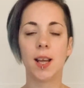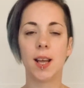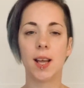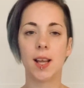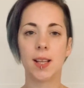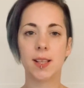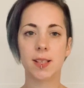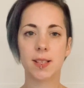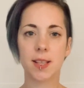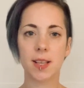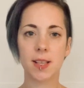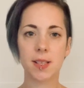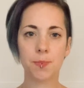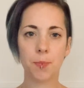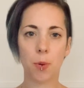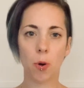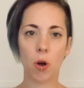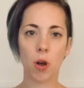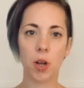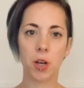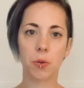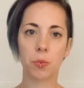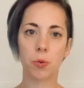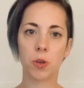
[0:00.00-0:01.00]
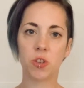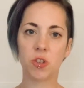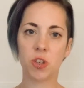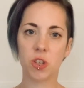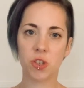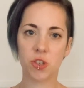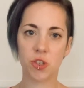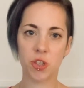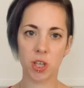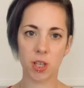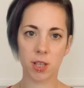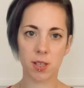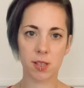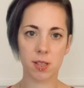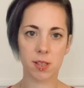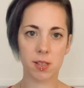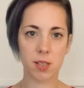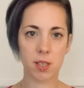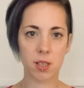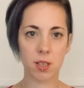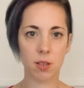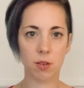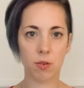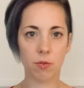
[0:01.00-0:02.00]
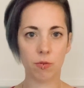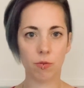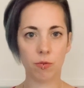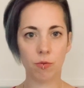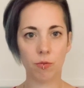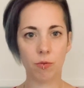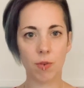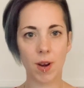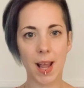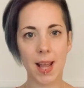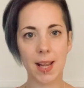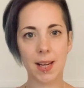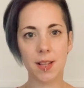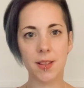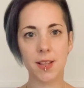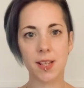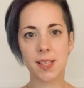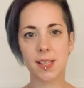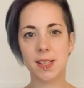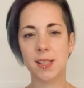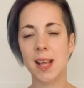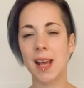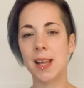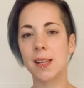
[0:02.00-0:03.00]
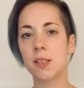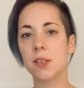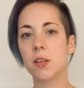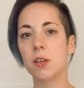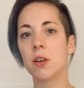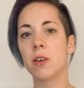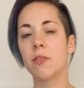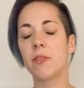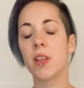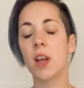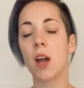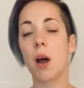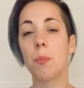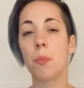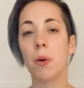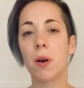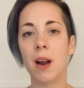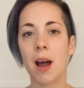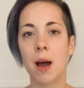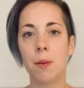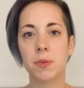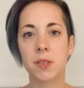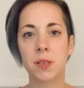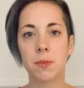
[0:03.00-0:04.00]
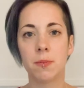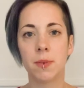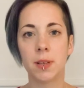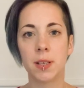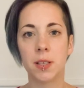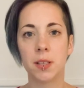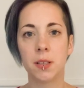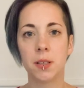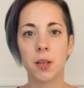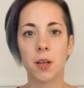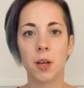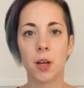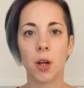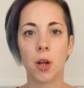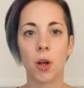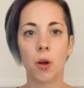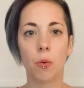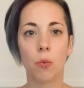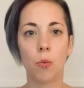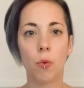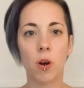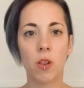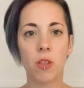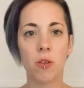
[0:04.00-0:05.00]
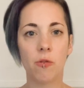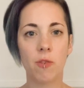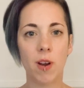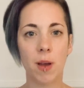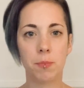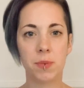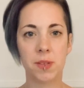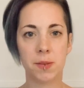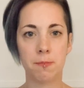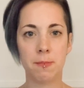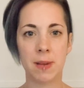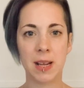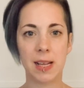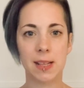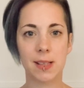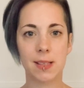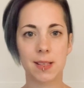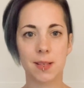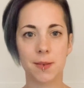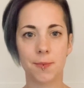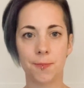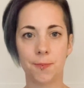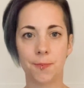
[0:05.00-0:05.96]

is this point, which is just right in the center of the upper abdomen where the ribs meet.